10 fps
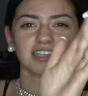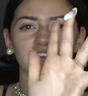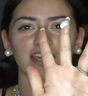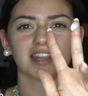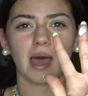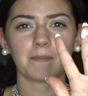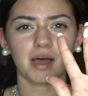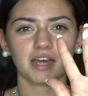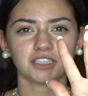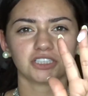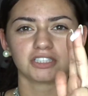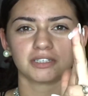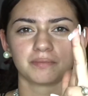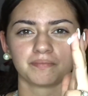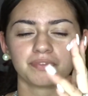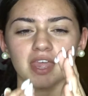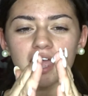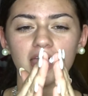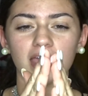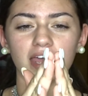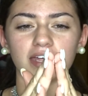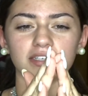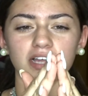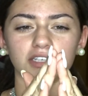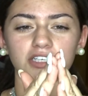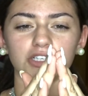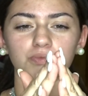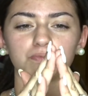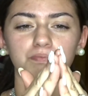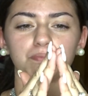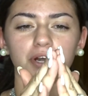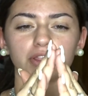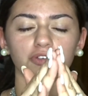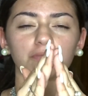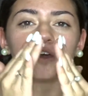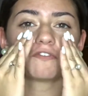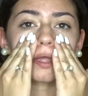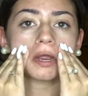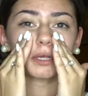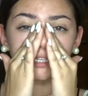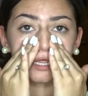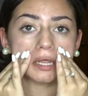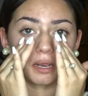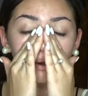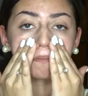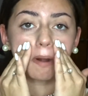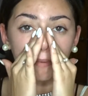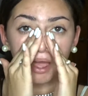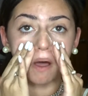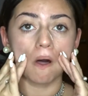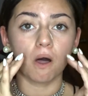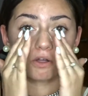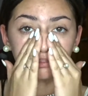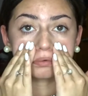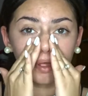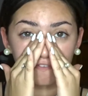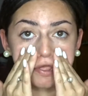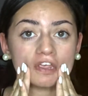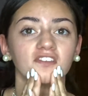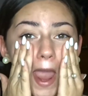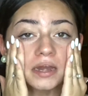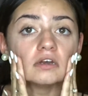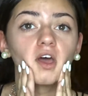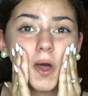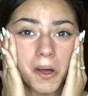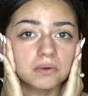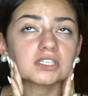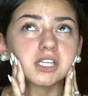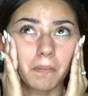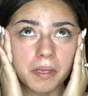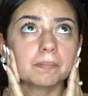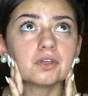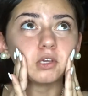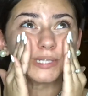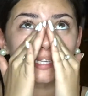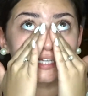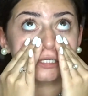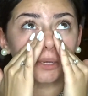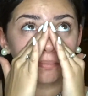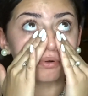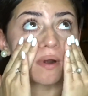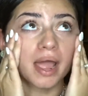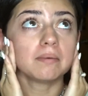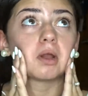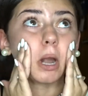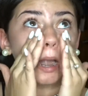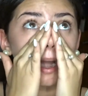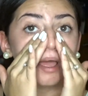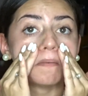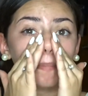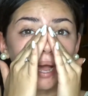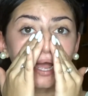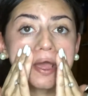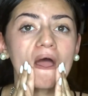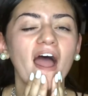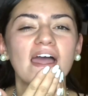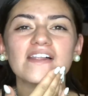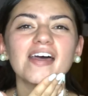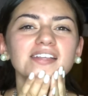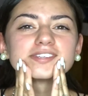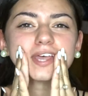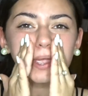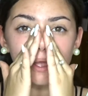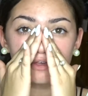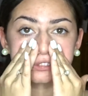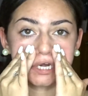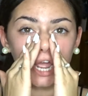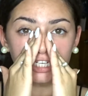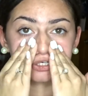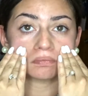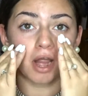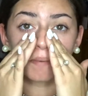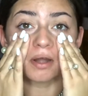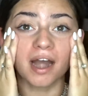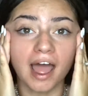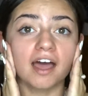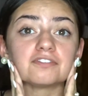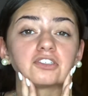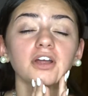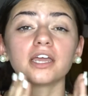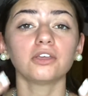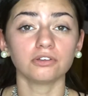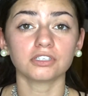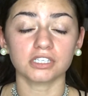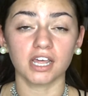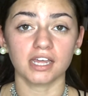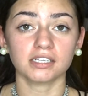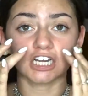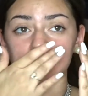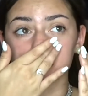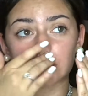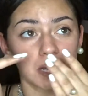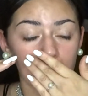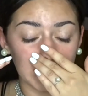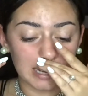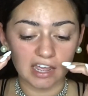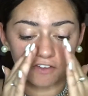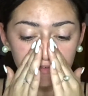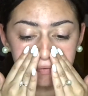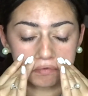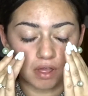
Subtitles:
like that much, and I'll just put it through my fingers and then rub it all through my face. I know some people use this as a primer, but I like to use an actual primer after I use this just to give